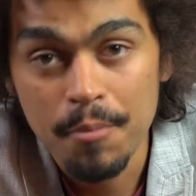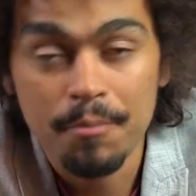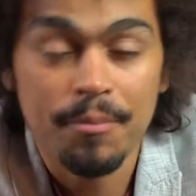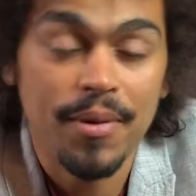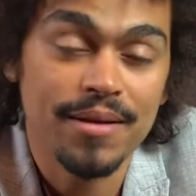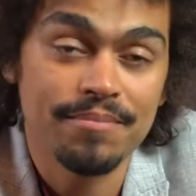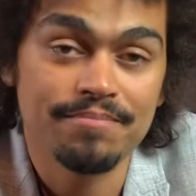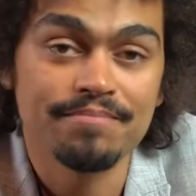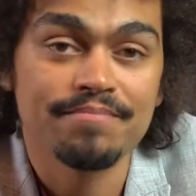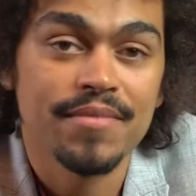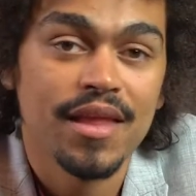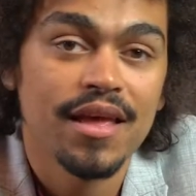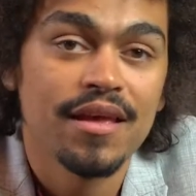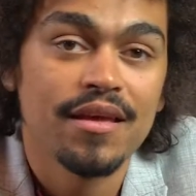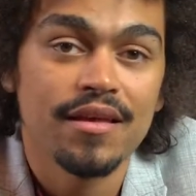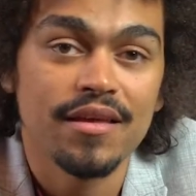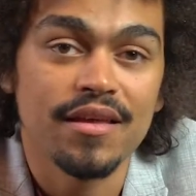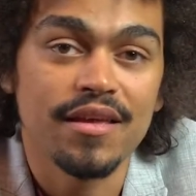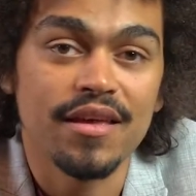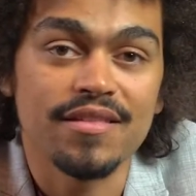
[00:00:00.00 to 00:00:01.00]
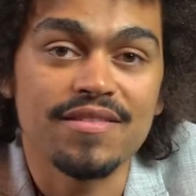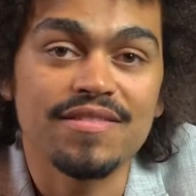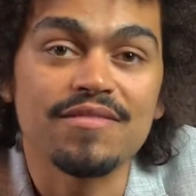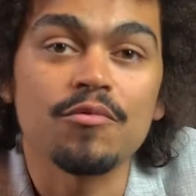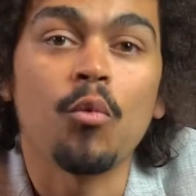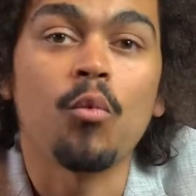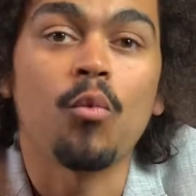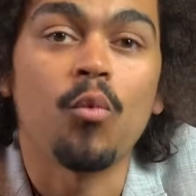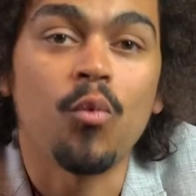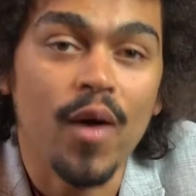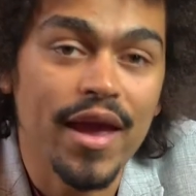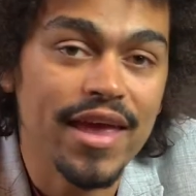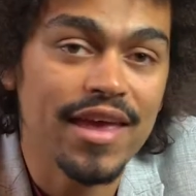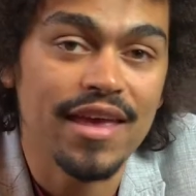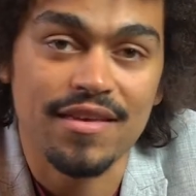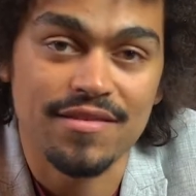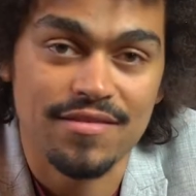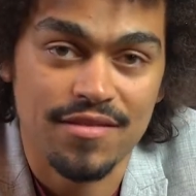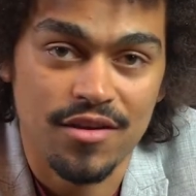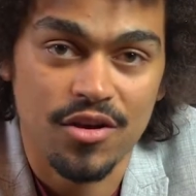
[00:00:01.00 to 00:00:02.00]
But it's way
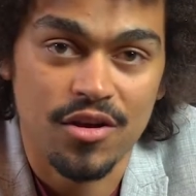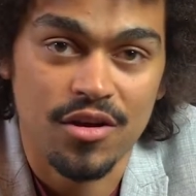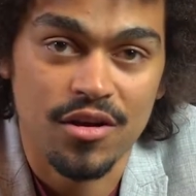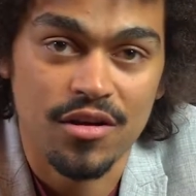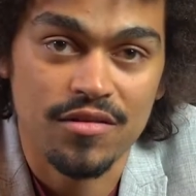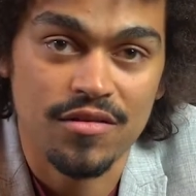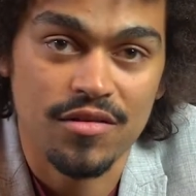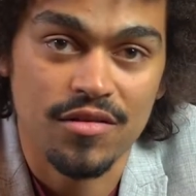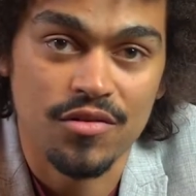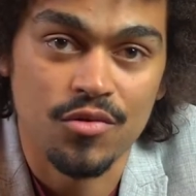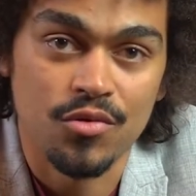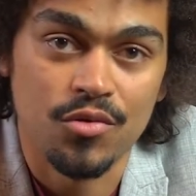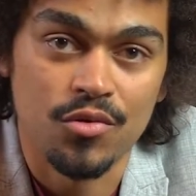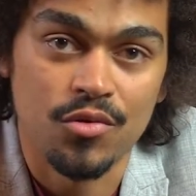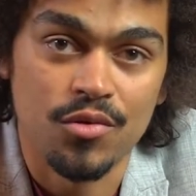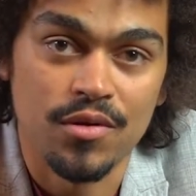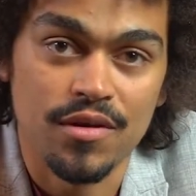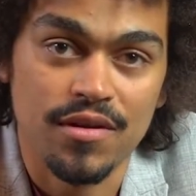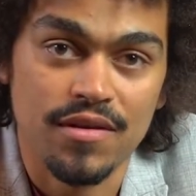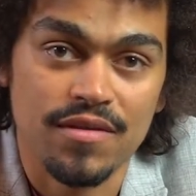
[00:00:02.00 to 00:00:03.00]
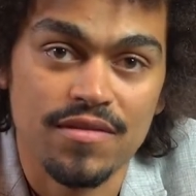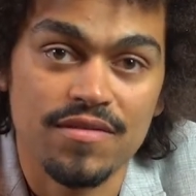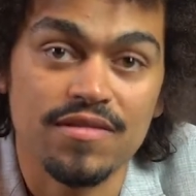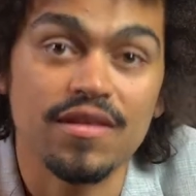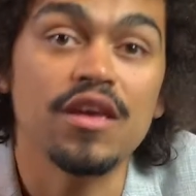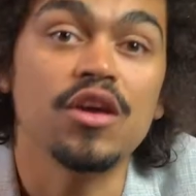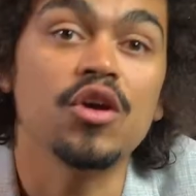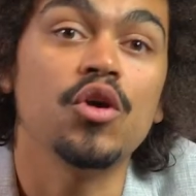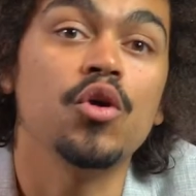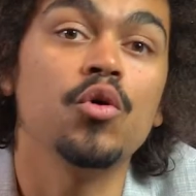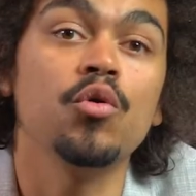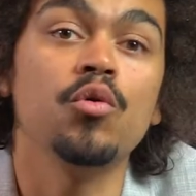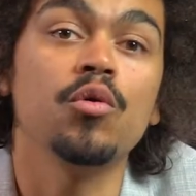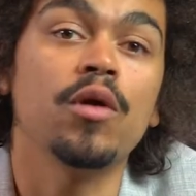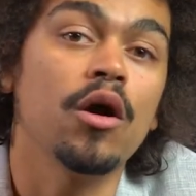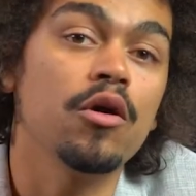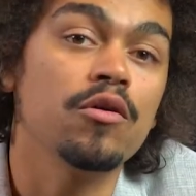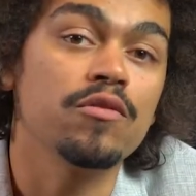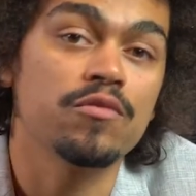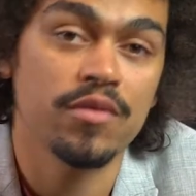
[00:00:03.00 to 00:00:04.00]
easier to see who
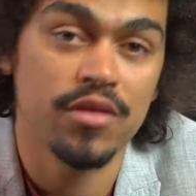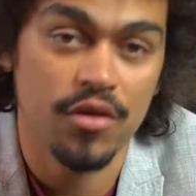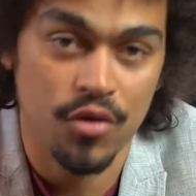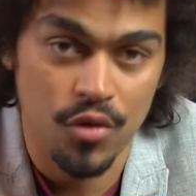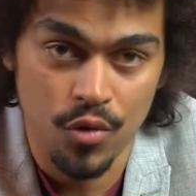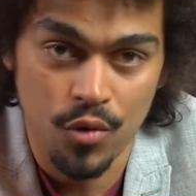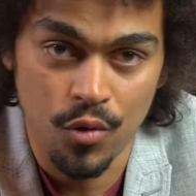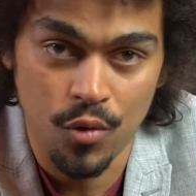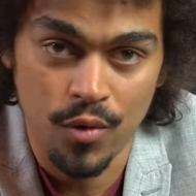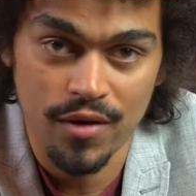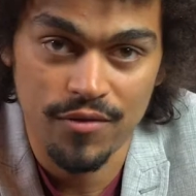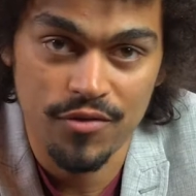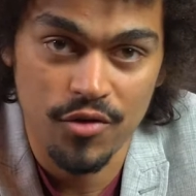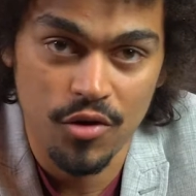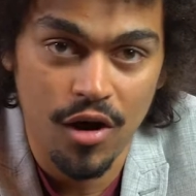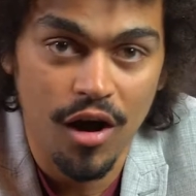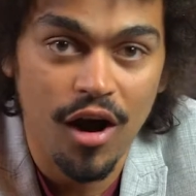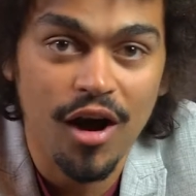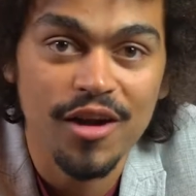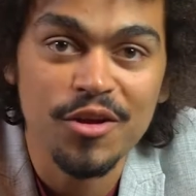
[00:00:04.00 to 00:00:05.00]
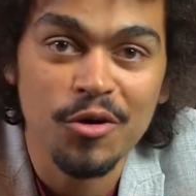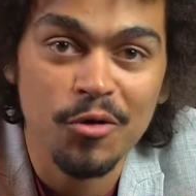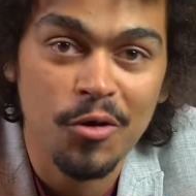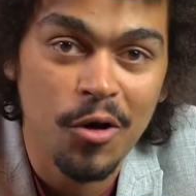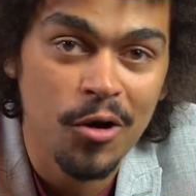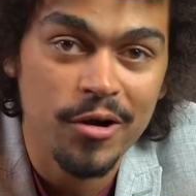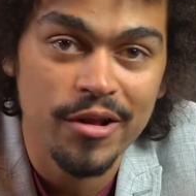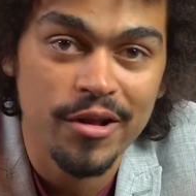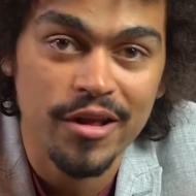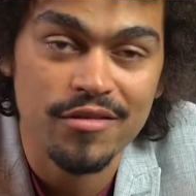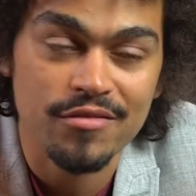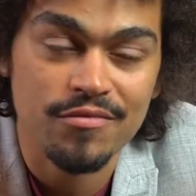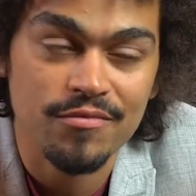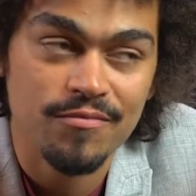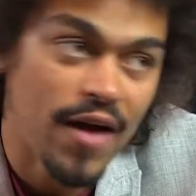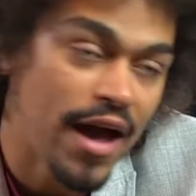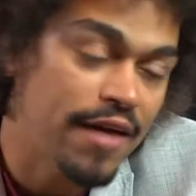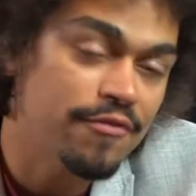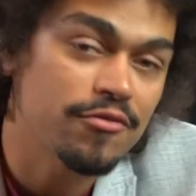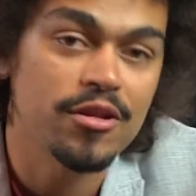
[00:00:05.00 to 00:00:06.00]
goes with who if your audio card has
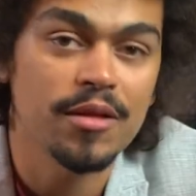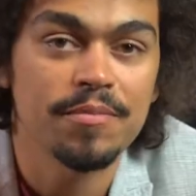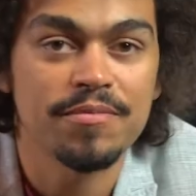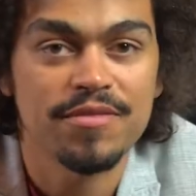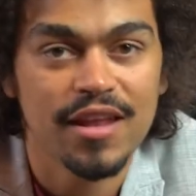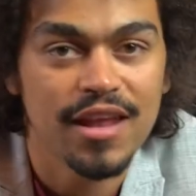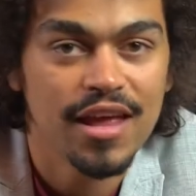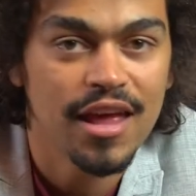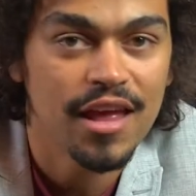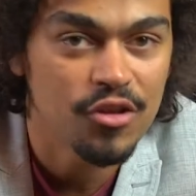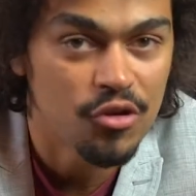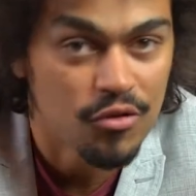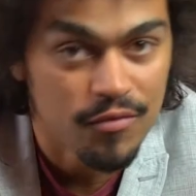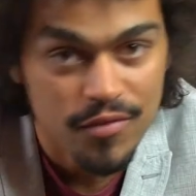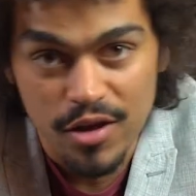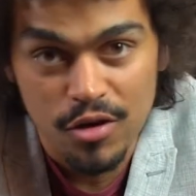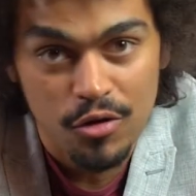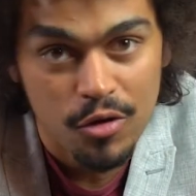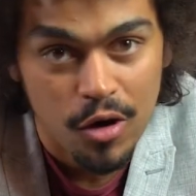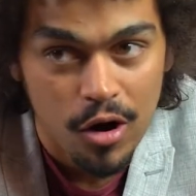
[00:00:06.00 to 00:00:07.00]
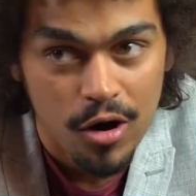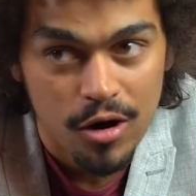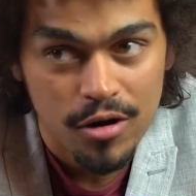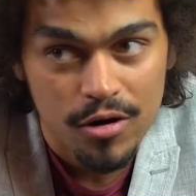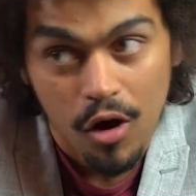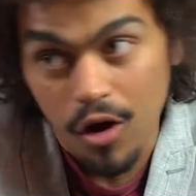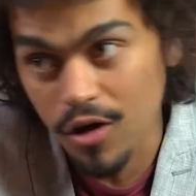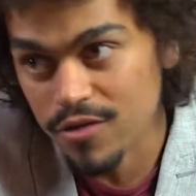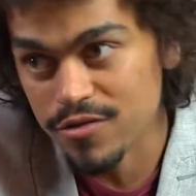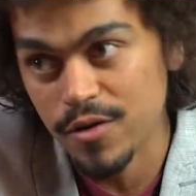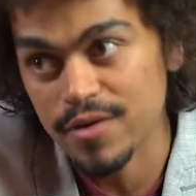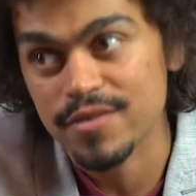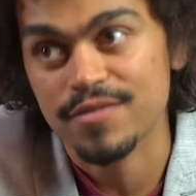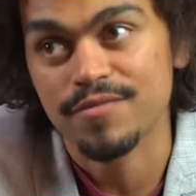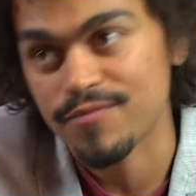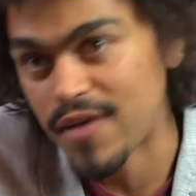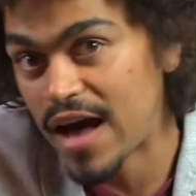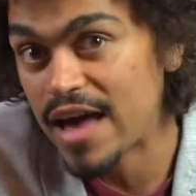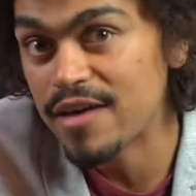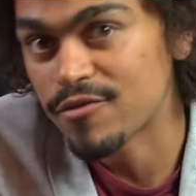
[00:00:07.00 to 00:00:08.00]
5 clips in it and your video card also has
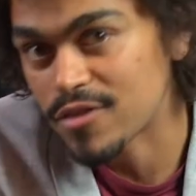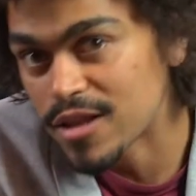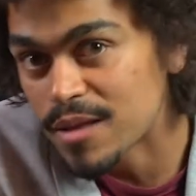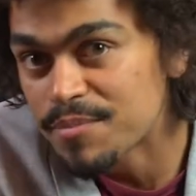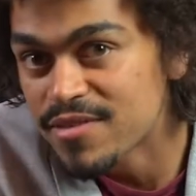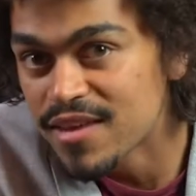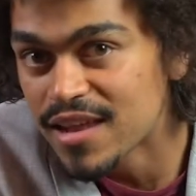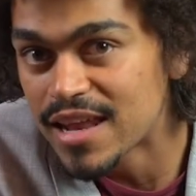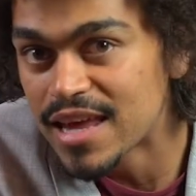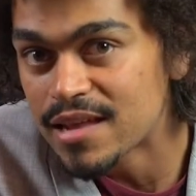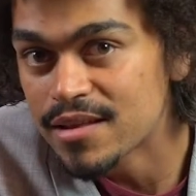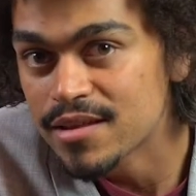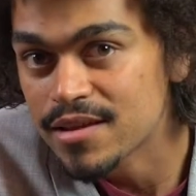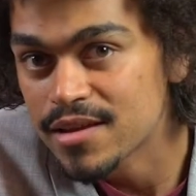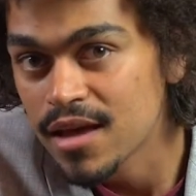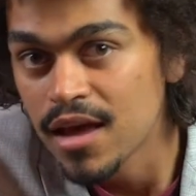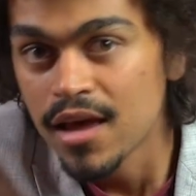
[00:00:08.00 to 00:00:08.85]
5 clips in it.